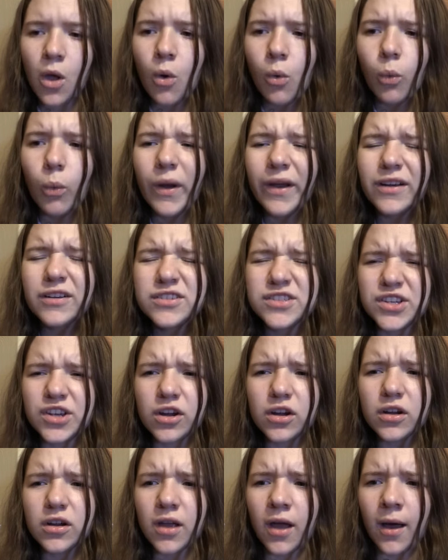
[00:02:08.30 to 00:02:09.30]
Where's
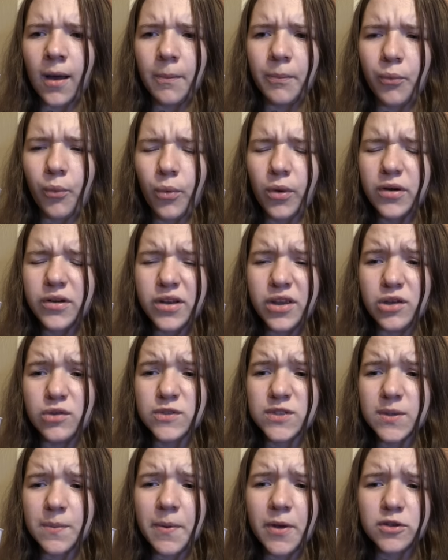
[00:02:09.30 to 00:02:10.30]
your cup? Weren't you
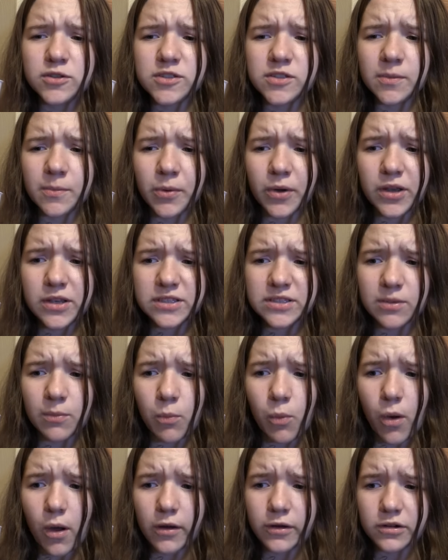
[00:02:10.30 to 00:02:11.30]
supposed to bring some
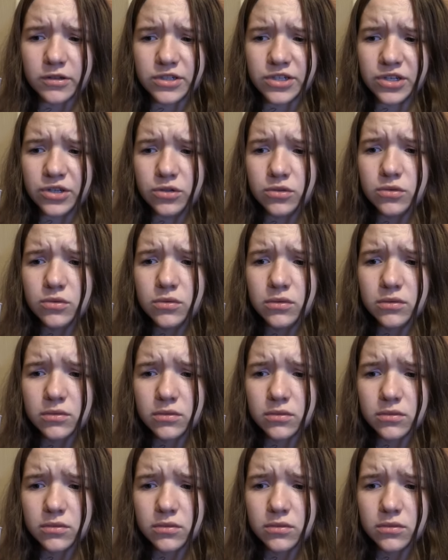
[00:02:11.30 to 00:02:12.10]
water too?